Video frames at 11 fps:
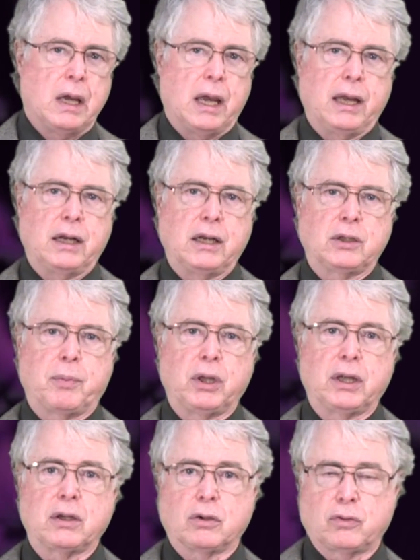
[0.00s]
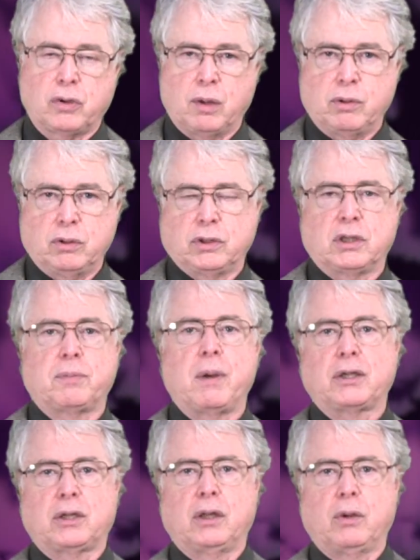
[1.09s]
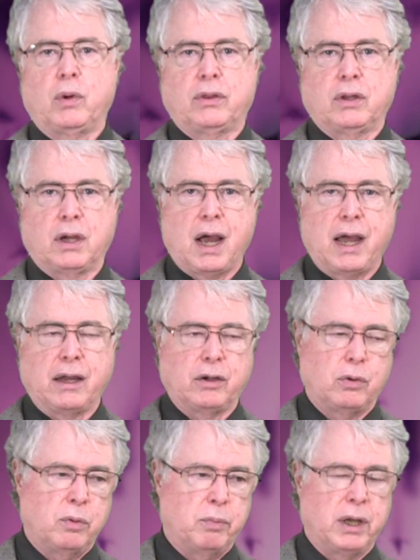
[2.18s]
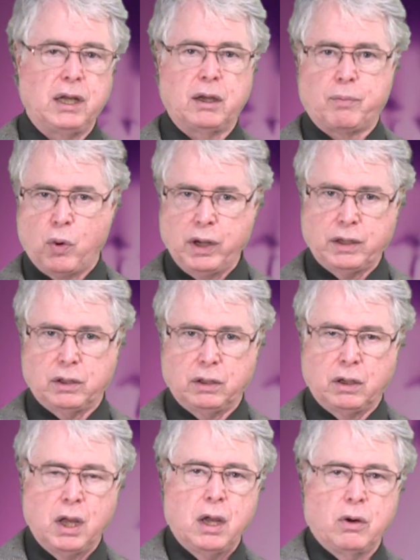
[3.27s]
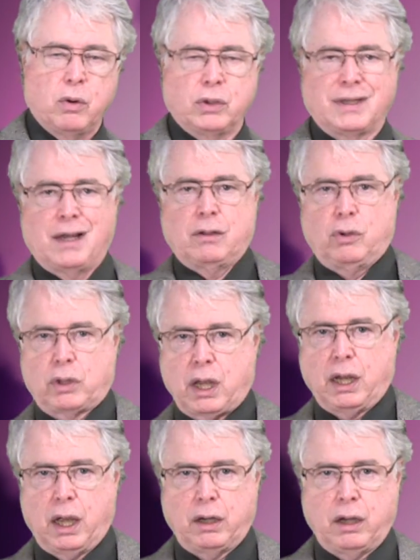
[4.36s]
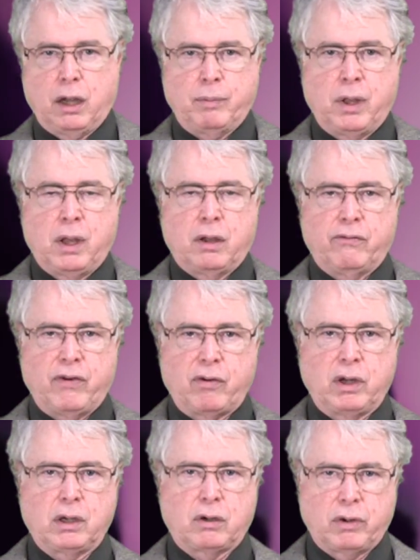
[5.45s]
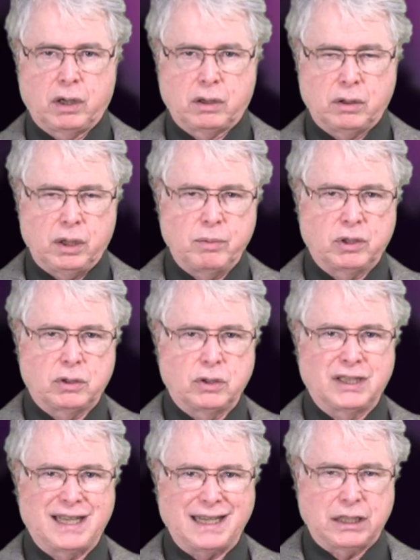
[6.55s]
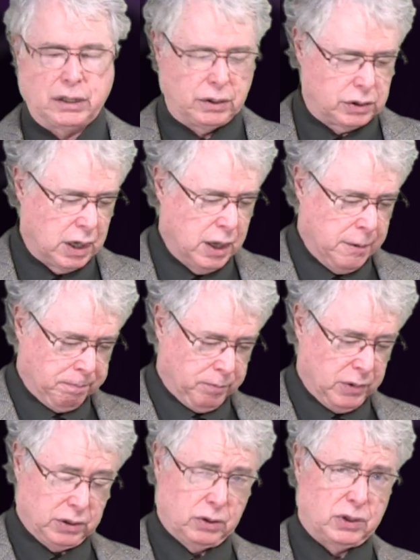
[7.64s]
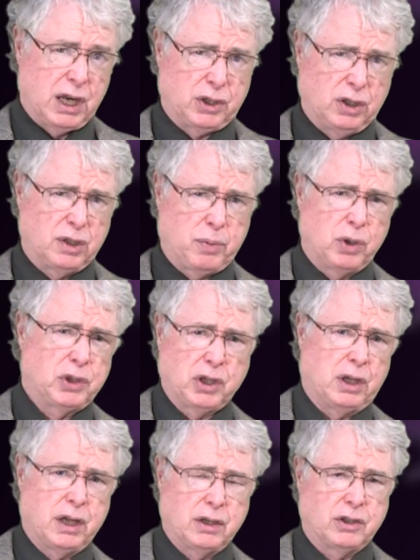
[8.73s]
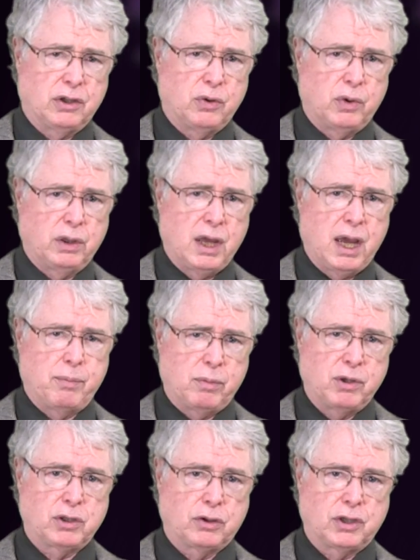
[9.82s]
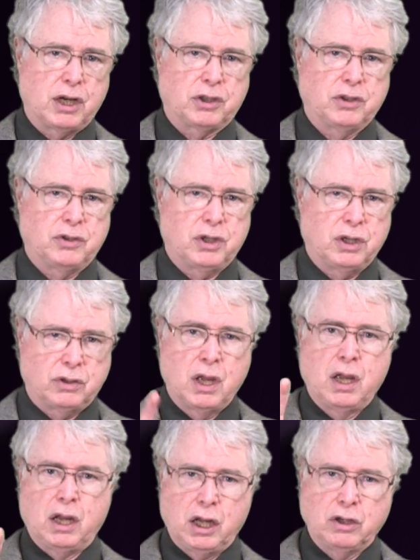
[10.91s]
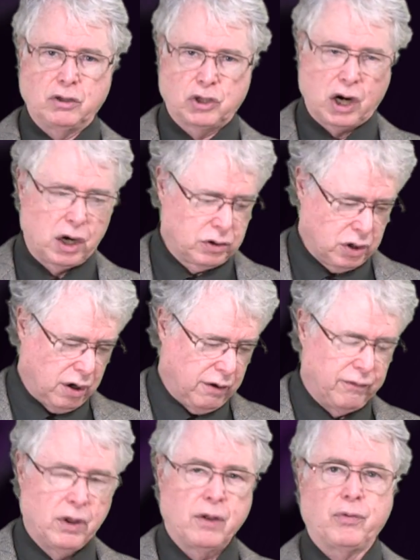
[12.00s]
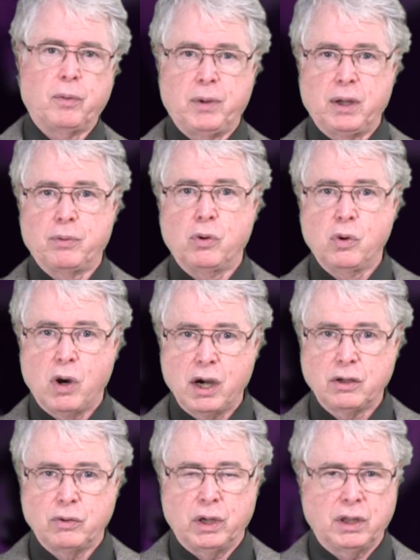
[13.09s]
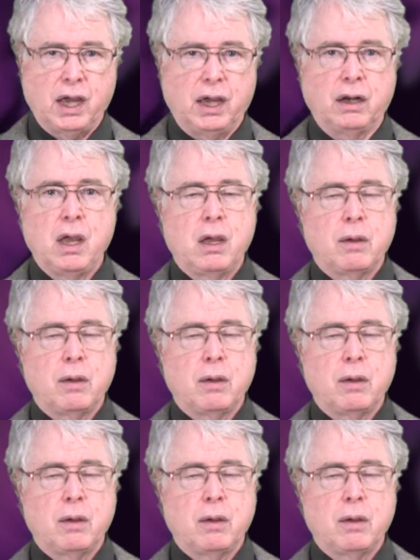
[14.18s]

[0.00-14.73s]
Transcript: And his political troubles, especially with the guy whom he appointed, who is now looking at him very critically, Mr. Sessions. Mr. Sessions personally isn't doing that, but Mr. Sessions is in charge of the people who are doing that.